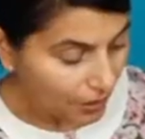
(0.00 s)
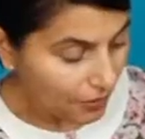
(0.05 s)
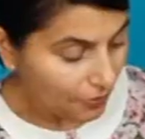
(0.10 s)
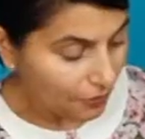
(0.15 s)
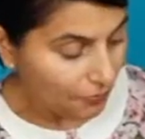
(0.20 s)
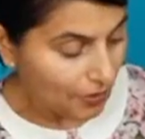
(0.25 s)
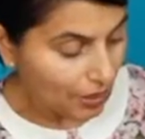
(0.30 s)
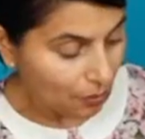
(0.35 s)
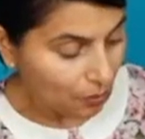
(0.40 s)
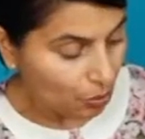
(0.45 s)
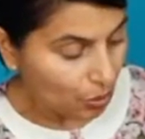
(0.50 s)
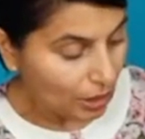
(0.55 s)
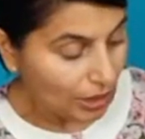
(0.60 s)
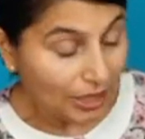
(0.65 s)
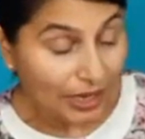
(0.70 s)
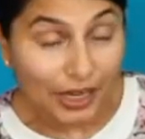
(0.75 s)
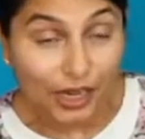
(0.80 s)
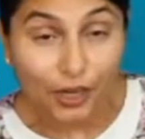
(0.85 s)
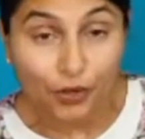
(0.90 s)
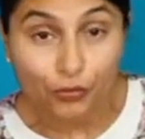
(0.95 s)
the fabric
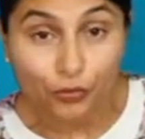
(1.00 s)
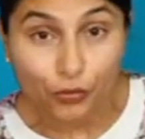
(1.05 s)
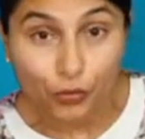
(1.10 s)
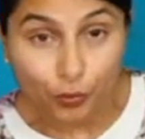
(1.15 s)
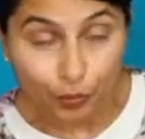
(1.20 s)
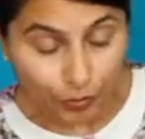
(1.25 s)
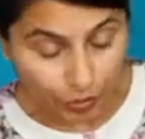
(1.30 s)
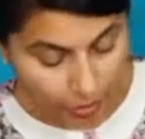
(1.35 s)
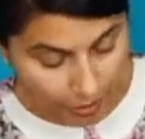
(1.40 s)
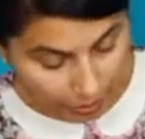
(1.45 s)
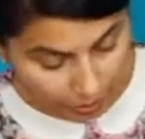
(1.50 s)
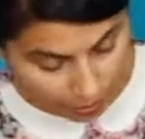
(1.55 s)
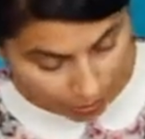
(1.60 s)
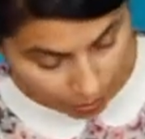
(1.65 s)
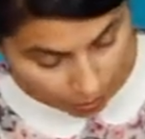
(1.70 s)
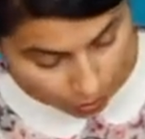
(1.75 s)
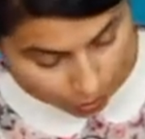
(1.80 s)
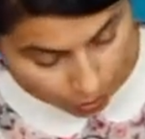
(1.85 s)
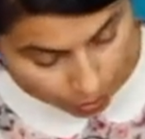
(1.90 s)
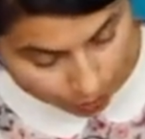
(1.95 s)
now from the
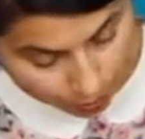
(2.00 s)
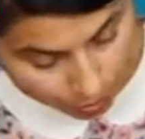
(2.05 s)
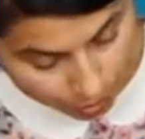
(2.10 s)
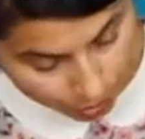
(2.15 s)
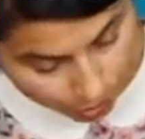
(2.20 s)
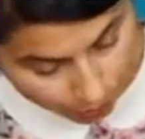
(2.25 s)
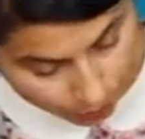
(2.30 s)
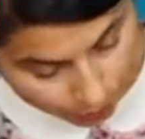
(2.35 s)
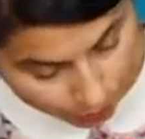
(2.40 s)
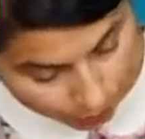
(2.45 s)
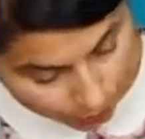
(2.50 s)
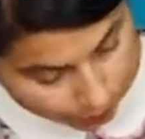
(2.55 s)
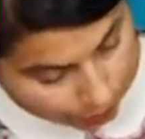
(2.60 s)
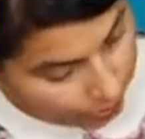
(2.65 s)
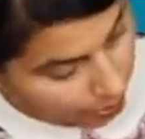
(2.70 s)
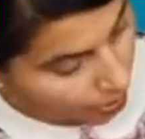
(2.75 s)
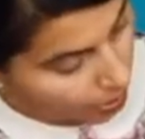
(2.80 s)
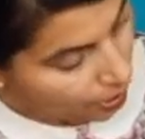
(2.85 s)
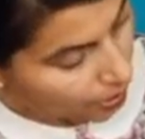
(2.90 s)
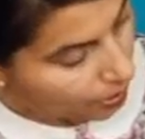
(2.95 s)
armhole.
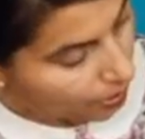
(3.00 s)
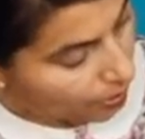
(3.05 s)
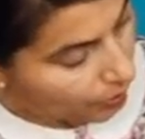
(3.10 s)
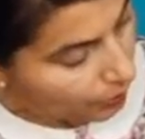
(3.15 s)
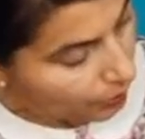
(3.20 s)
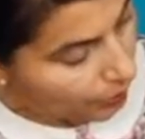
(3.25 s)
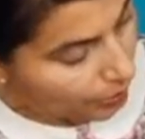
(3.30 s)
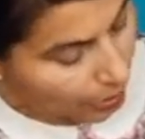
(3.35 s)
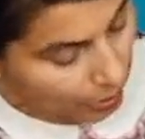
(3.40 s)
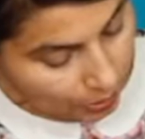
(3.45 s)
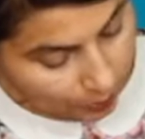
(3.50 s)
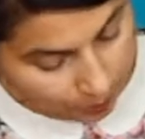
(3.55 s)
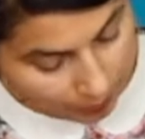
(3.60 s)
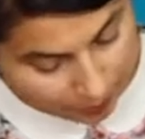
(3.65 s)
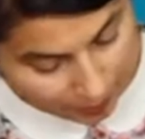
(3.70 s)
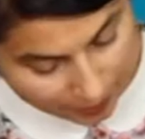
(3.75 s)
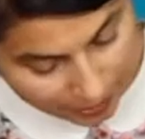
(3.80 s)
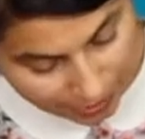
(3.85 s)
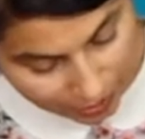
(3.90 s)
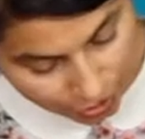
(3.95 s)
We're going to
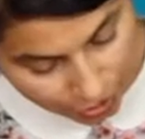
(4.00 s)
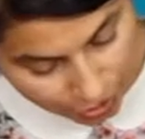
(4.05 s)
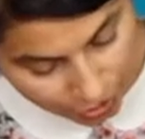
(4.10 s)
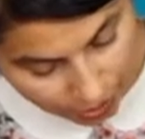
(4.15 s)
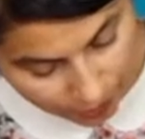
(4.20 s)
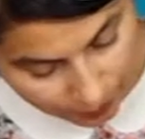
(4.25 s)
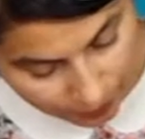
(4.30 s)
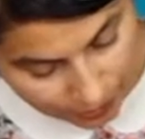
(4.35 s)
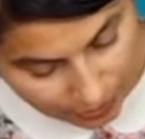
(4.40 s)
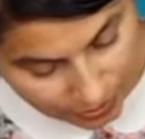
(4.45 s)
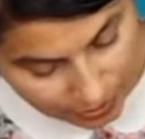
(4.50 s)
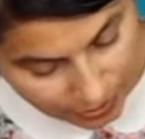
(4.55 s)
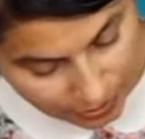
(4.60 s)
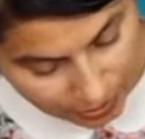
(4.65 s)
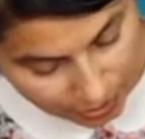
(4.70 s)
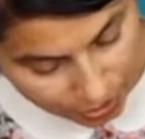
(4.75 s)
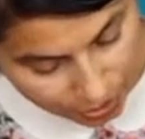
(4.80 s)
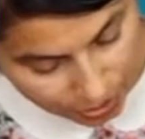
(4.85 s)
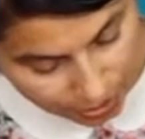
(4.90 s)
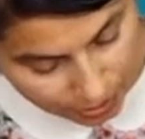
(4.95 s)
match up these
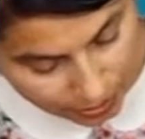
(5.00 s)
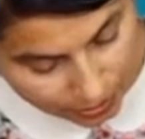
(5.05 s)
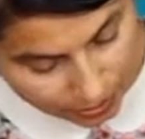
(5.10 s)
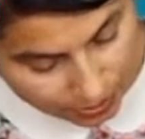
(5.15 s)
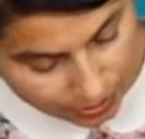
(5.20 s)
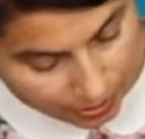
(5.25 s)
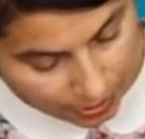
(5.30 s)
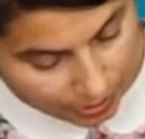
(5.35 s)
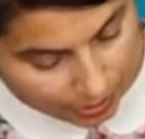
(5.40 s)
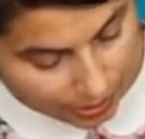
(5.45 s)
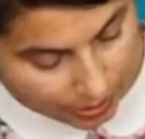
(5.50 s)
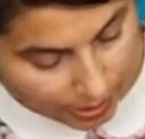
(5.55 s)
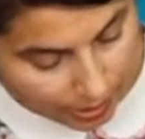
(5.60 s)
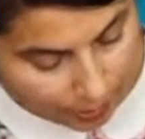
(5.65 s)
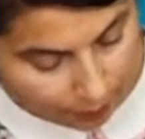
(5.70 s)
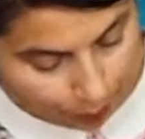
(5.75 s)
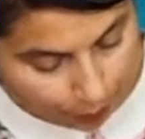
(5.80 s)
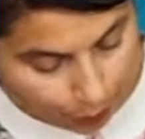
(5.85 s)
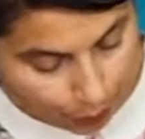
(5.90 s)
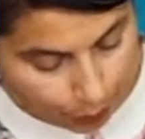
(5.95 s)
edges
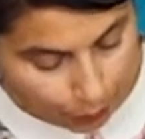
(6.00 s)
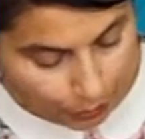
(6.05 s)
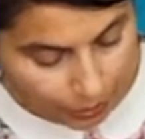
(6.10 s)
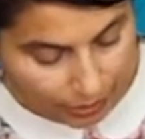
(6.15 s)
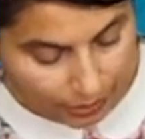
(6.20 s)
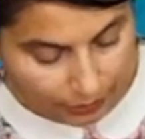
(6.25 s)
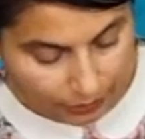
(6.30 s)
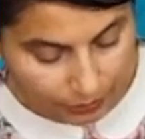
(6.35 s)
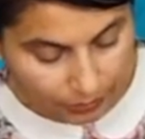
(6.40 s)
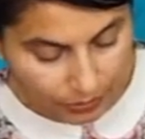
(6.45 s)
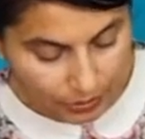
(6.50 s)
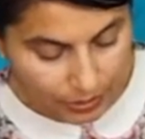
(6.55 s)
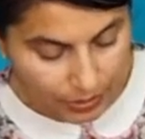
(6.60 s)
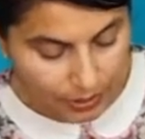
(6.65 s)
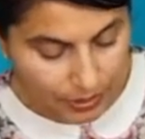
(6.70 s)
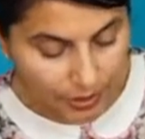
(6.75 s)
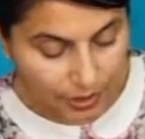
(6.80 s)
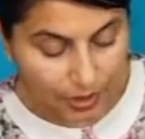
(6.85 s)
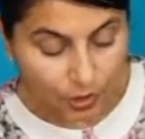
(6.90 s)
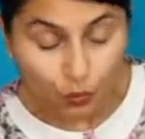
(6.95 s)
and put in the
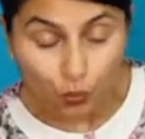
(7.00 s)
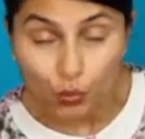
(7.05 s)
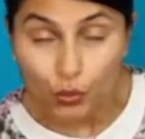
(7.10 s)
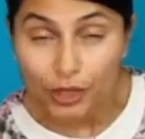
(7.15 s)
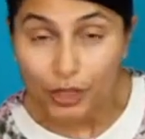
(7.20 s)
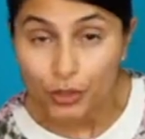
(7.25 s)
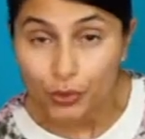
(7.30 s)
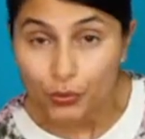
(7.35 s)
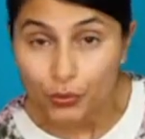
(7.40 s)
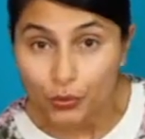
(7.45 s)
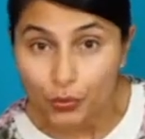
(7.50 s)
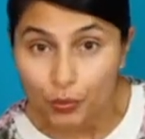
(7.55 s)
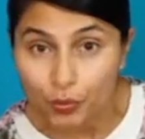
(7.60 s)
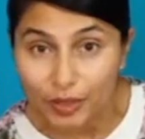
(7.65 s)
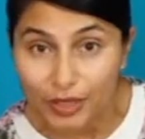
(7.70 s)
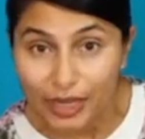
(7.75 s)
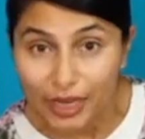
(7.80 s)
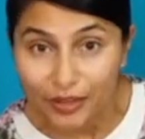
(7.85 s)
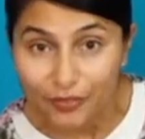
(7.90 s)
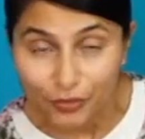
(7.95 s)
seam where you normally
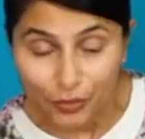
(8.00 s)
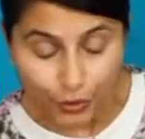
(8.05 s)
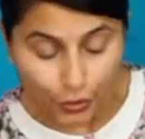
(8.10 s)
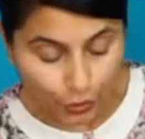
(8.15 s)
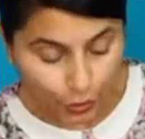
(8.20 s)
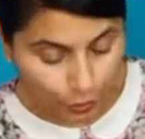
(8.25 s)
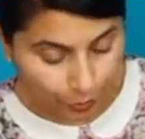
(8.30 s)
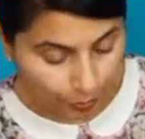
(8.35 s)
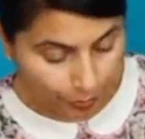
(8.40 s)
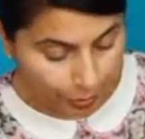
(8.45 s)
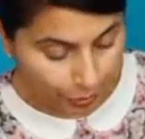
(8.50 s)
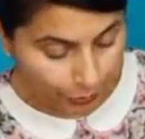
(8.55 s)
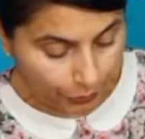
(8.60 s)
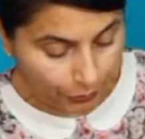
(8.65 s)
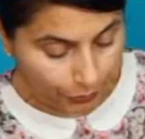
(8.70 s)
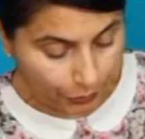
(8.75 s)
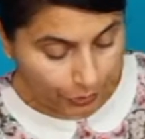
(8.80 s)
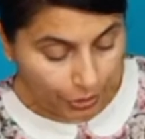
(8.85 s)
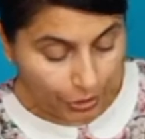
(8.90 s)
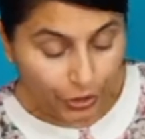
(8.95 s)
have your
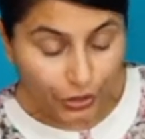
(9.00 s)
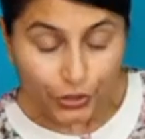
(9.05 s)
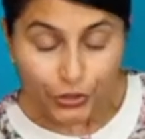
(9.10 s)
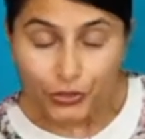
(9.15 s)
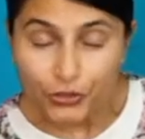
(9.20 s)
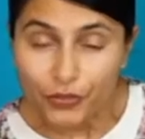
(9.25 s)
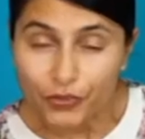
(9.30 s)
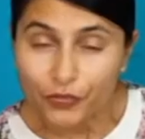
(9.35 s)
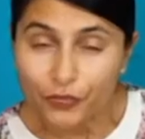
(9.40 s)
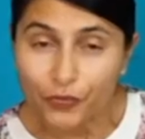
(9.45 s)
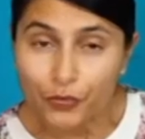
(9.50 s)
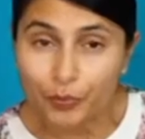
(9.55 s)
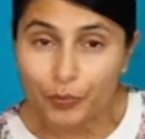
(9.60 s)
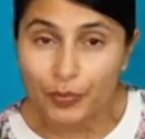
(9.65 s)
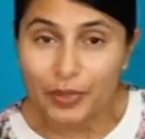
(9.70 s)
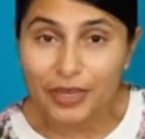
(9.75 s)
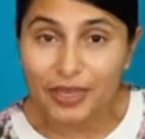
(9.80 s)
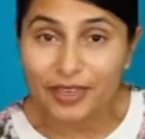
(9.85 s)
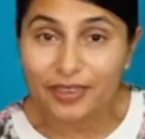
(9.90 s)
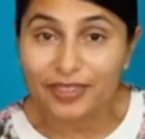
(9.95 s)
armhole. So for
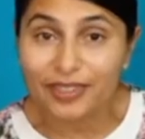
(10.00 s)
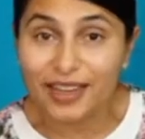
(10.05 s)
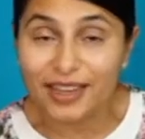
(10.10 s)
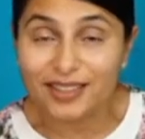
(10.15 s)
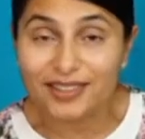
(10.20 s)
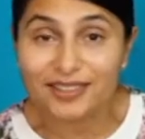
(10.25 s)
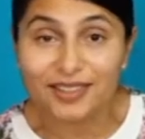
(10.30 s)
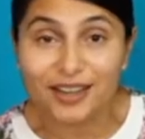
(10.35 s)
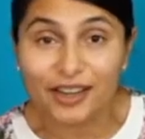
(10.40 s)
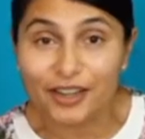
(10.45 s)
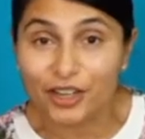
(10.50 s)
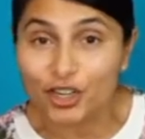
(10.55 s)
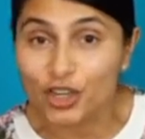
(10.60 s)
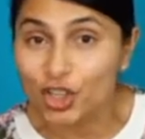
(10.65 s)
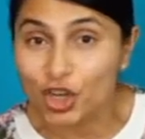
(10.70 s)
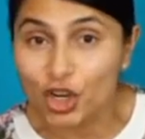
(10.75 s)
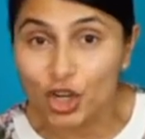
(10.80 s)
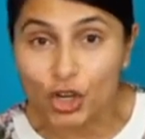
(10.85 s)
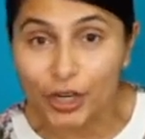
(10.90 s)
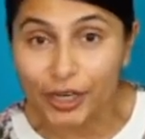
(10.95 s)
me, that's like
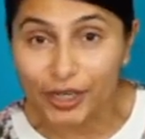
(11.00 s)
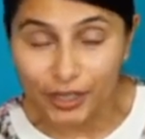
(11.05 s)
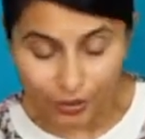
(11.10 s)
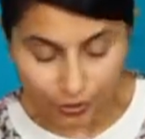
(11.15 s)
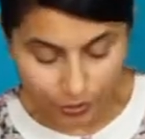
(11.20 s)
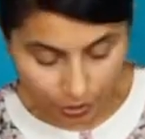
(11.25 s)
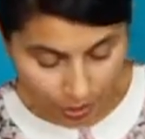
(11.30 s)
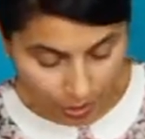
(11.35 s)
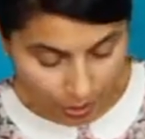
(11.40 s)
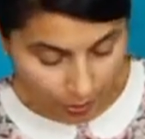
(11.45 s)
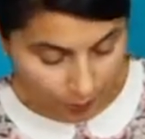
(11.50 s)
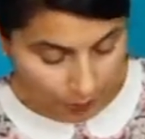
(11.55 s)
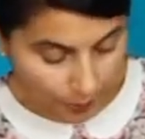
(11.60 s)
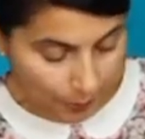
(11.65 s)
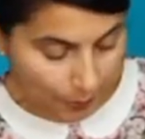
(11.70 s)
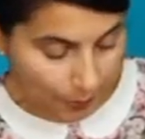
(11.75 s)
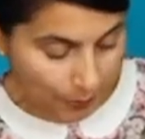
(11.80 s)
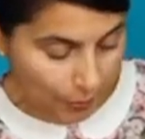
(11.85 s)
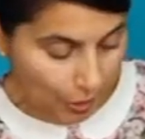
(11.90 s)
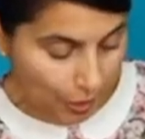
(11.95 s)
9.
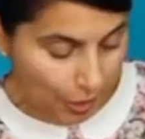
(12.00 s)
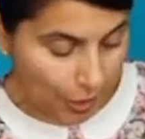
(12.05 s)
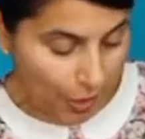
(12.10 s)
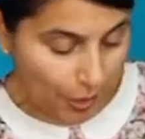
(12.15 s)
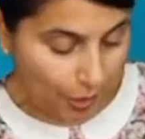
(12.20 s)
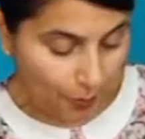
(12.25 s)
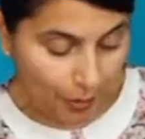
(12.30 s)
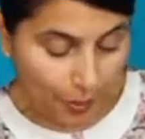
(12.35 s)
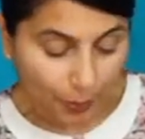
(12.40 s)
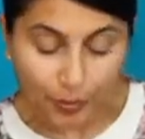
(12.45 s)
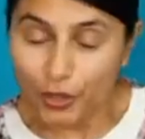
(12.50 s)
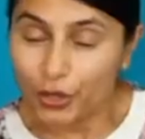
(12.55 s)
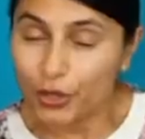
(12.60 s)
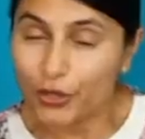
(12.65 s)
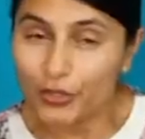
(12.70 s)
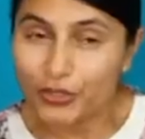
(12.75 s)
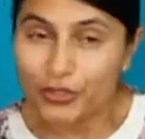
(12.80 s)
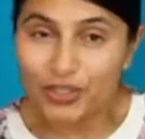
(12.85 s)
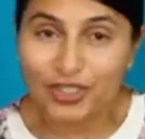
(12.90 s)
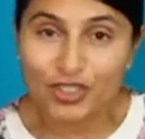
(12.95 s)
But
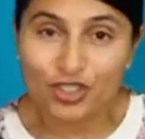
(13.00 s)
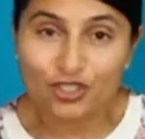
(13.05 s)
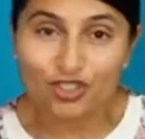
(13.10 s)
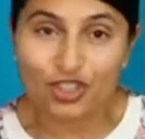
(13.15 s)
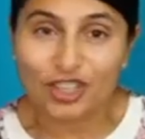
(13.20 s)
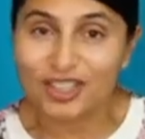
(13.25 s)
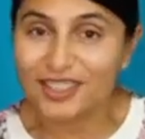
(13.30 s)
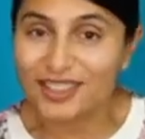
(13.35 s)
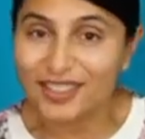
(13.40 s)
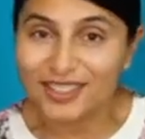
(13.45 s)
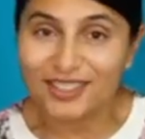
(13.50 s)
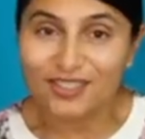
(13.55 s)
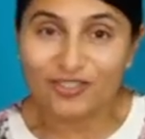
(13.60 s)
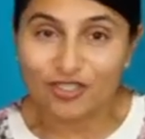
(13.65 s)
because this dress doesn't